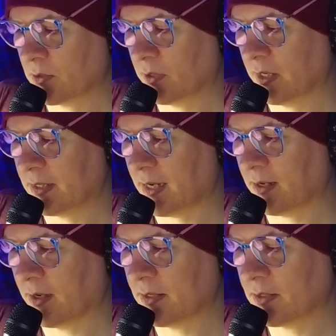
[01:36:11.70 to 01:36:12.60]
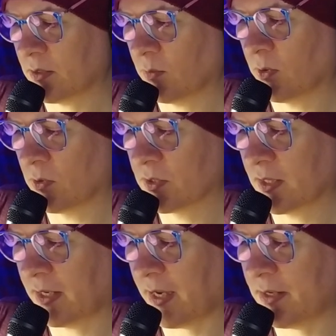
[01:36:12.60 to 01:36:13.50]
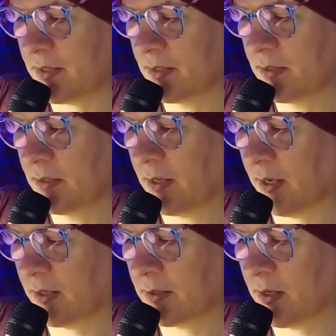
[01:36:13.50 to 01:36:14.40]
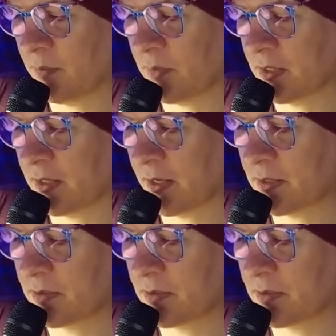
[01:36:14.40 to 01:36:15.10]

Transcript: in daylight the walls and gate I had climbed at night.